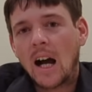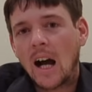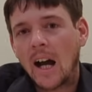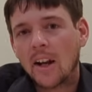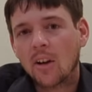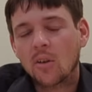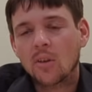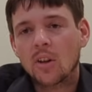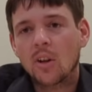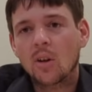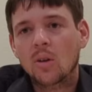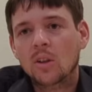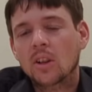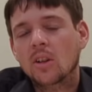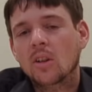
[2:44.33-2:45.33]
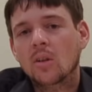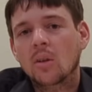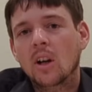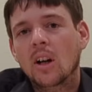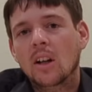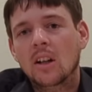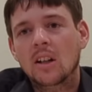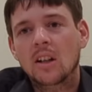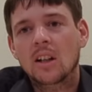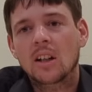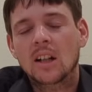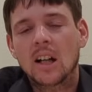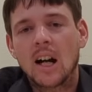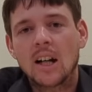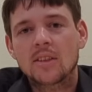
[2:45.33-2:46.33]
I don't know,
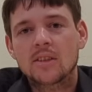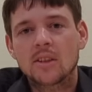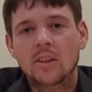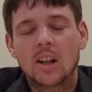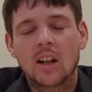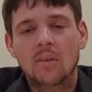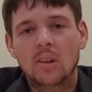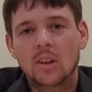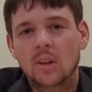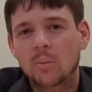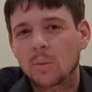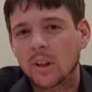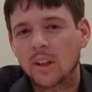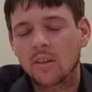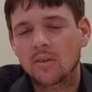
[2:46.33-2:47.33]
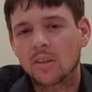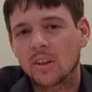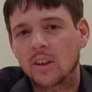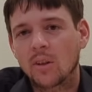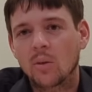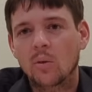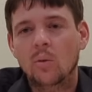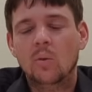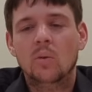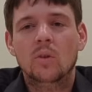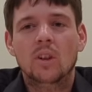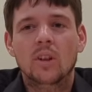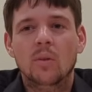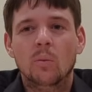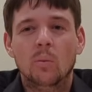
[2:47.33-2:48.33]
I still have a little bit of,
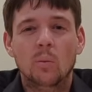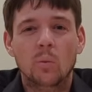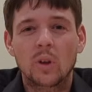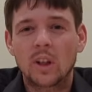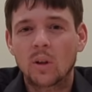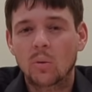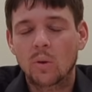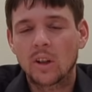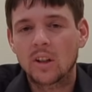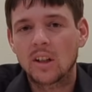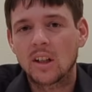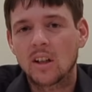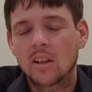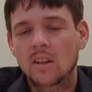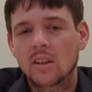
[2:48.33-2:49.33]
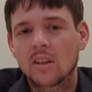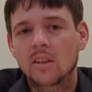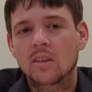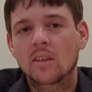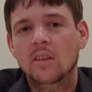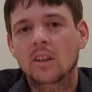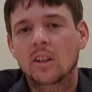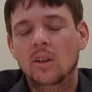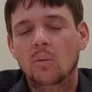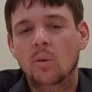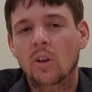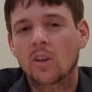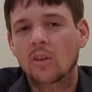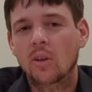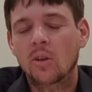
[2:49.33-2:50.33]
in a real windy area,
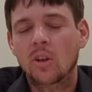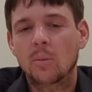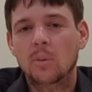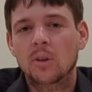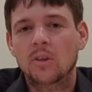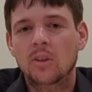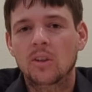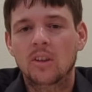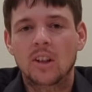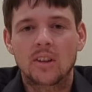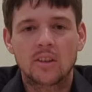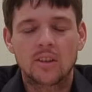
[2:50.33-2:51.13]
will those hold up as good?